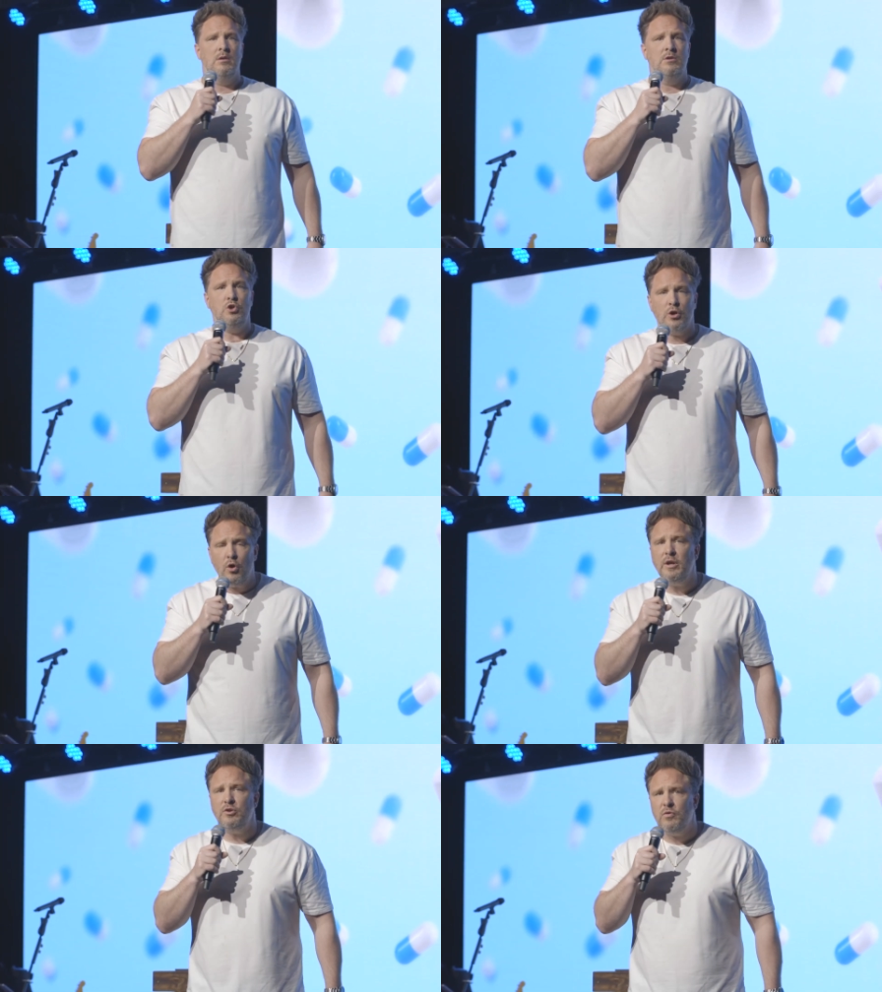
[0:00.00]
You're
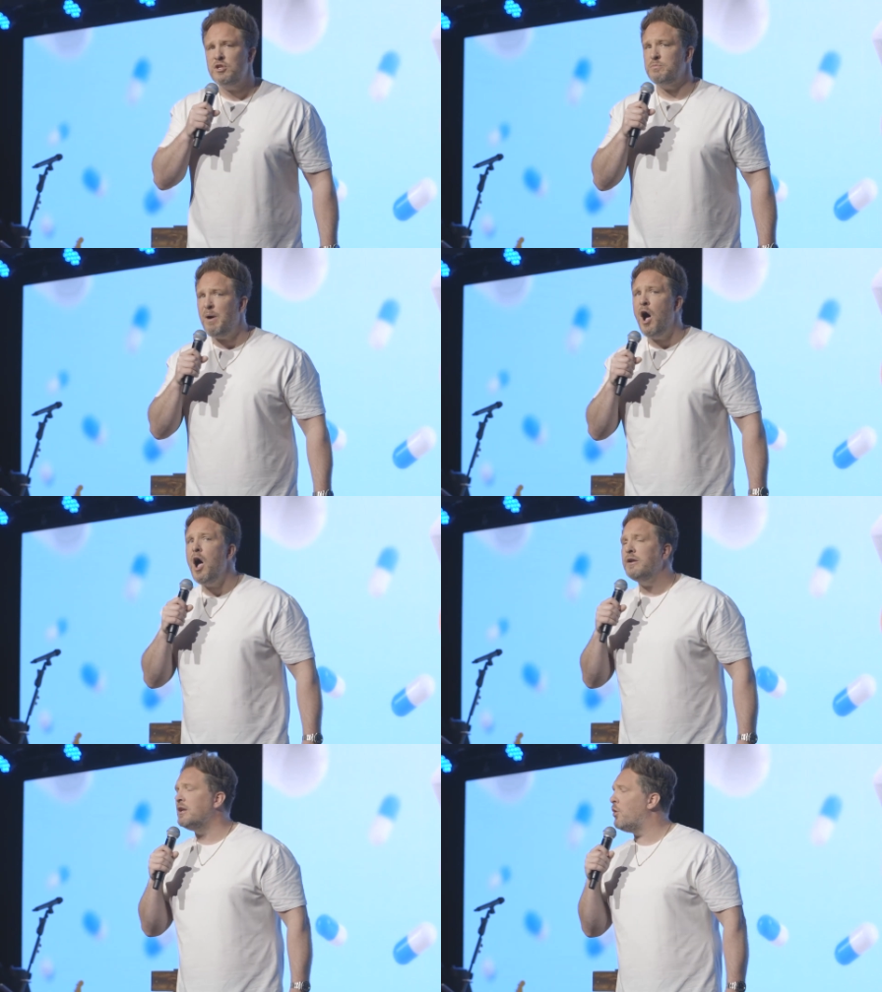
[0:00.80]
going to
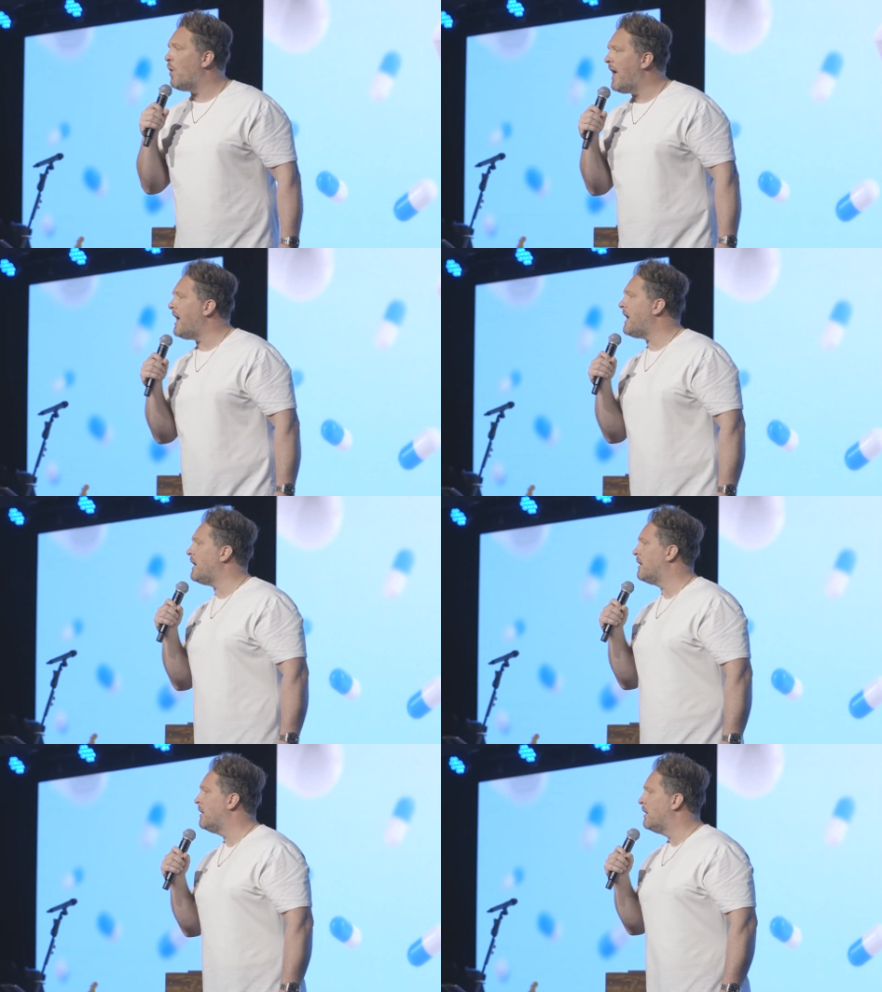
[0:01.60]
respond in a way
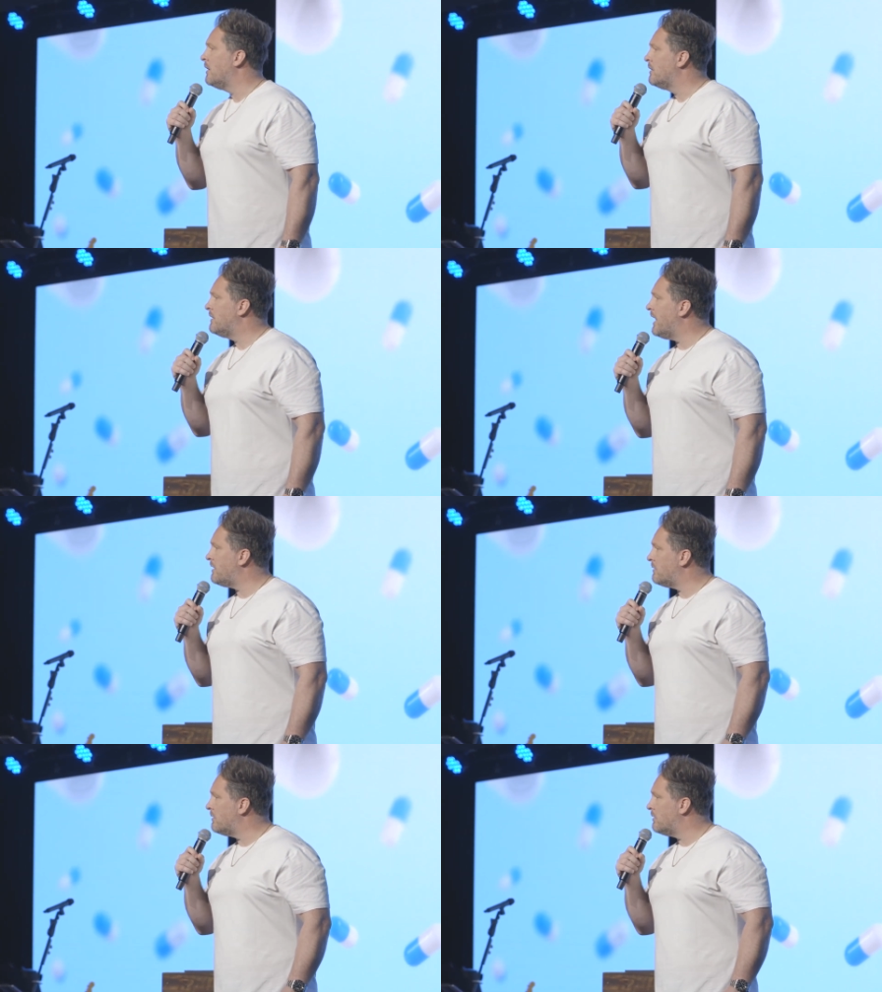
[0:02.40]
that
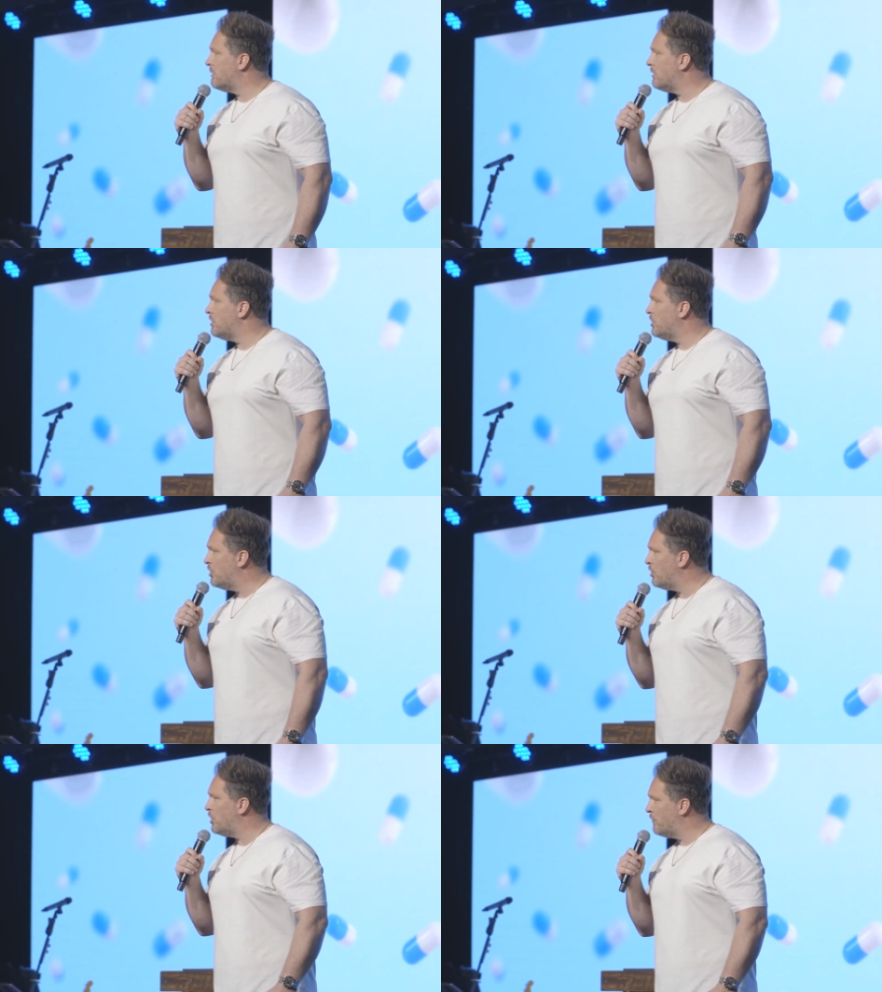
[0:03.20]
you,
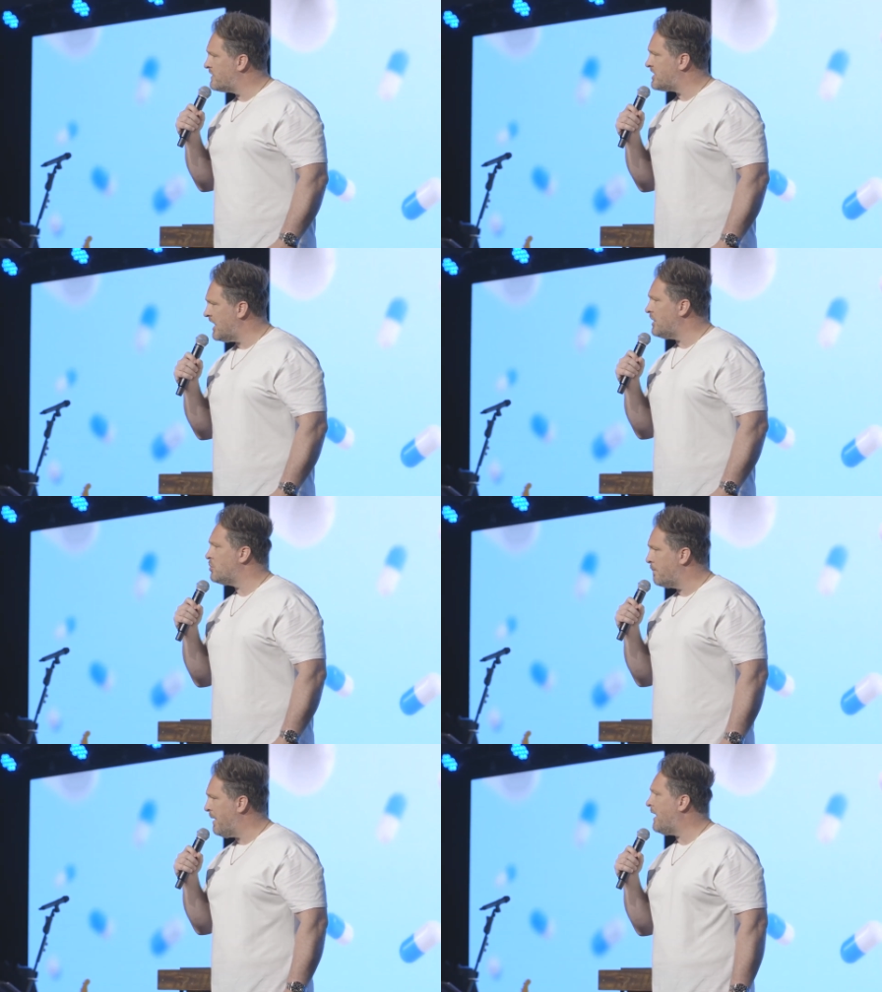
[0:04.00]
you've seen
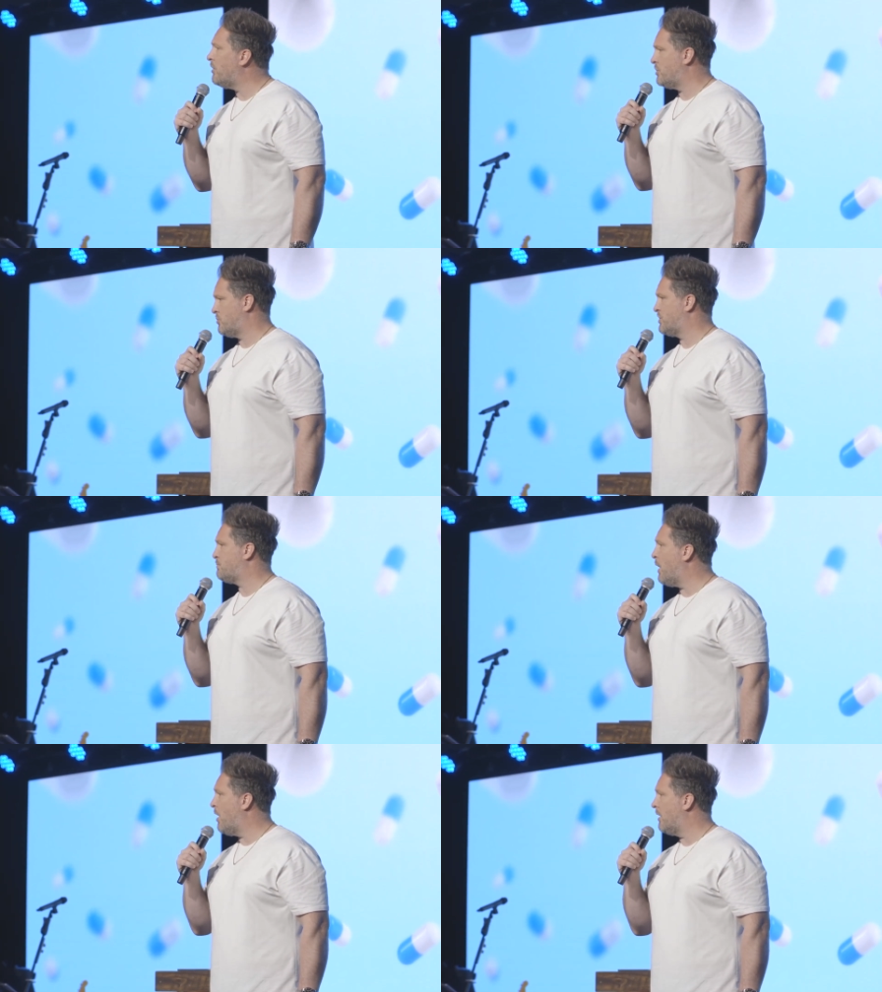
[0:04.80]
your parents
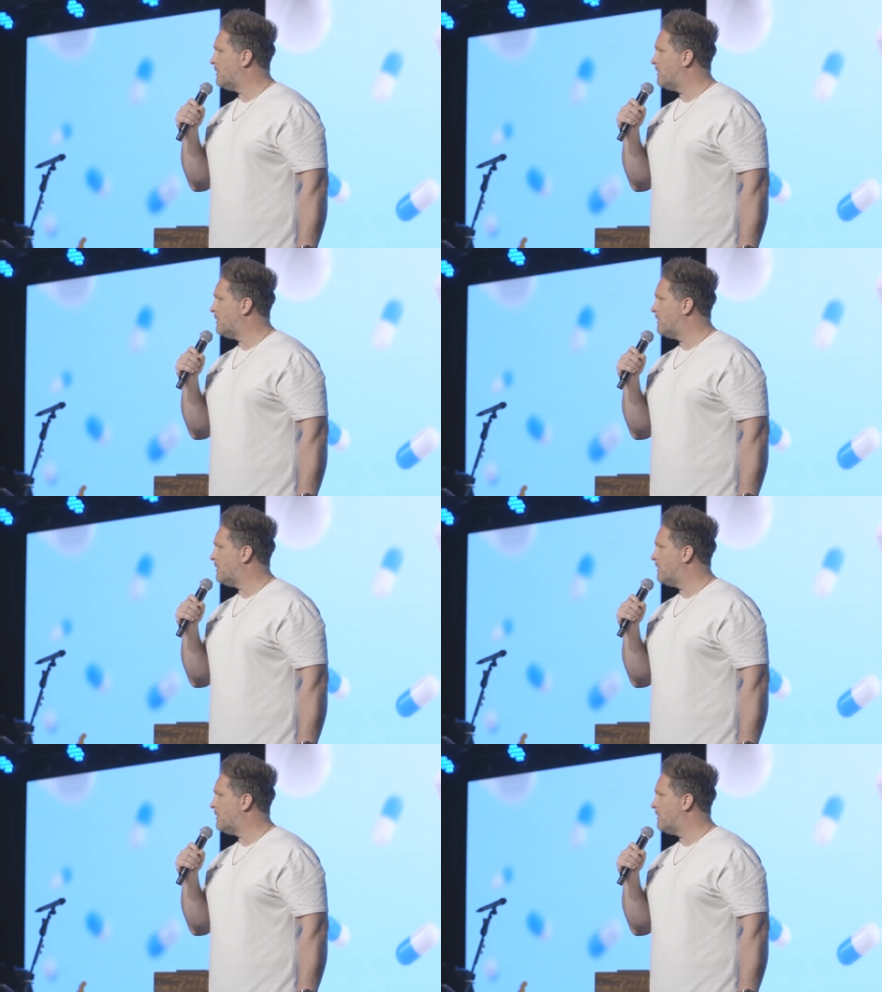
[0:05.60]
respond.